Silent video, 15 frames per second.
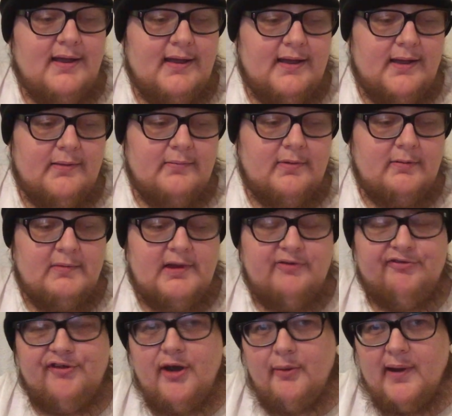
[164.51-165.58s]
Um, I mean,
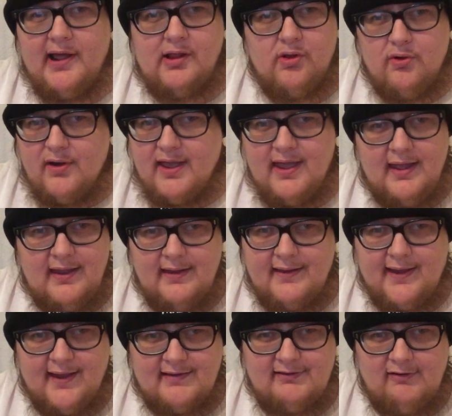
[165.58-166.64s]
Farewell OK
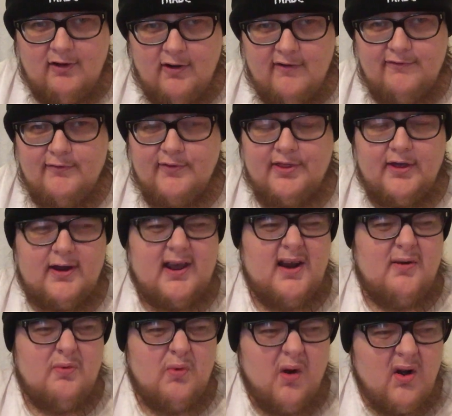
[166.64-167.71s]
kicks it off with that kind
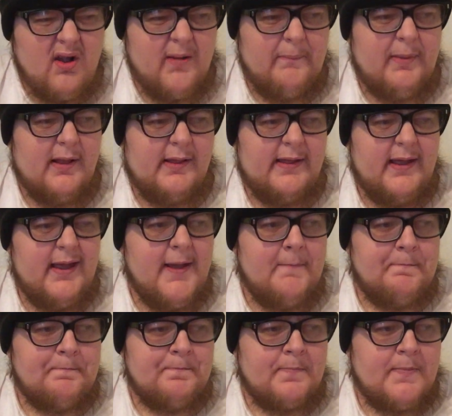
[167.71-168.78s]
of rockabilly
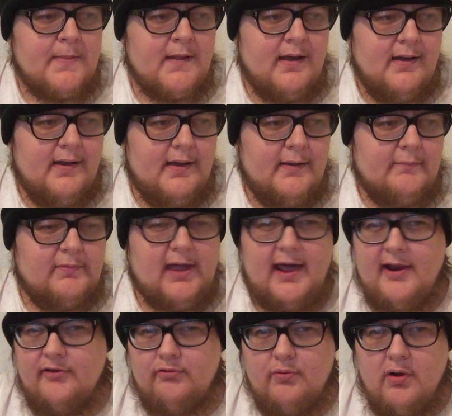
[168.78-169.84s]
um,
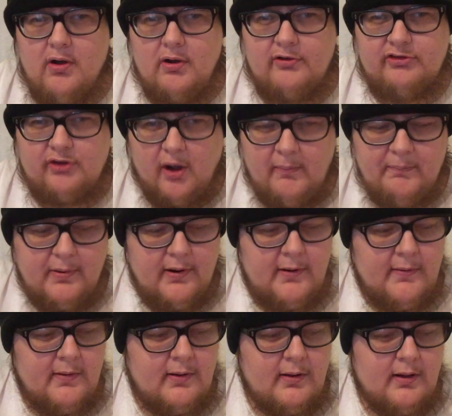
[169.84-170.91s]
garage rock stomper
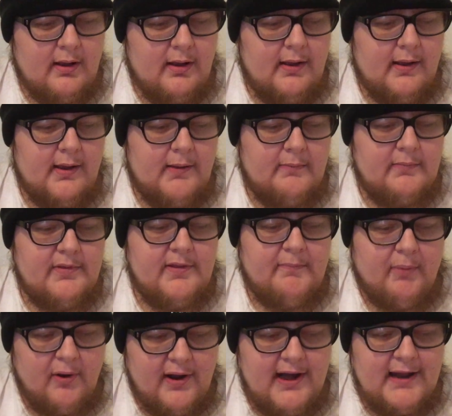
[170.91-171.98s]
um, the
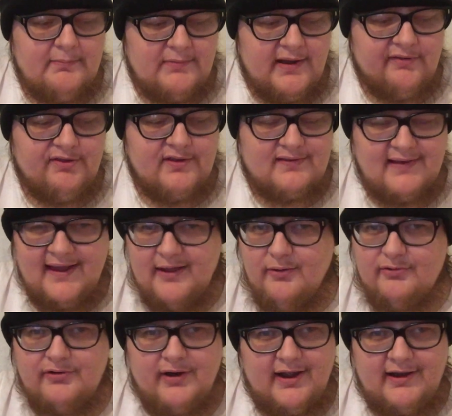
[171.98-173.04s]
boy named If the title
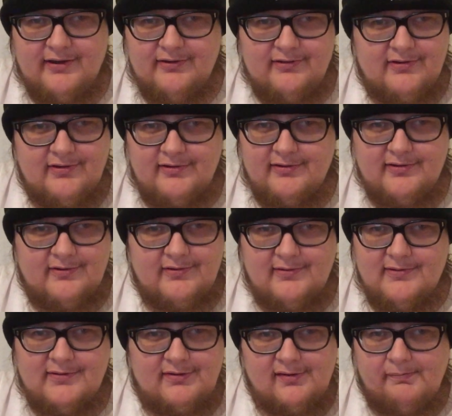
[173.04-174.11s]
track is just
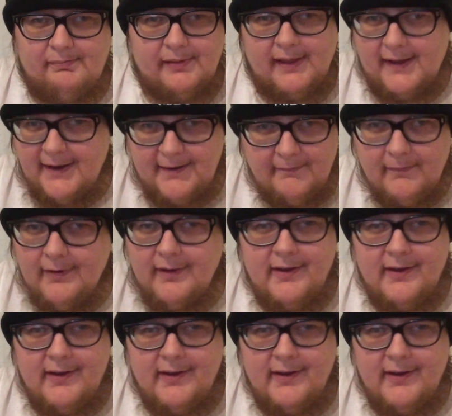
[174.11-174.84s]
sublime.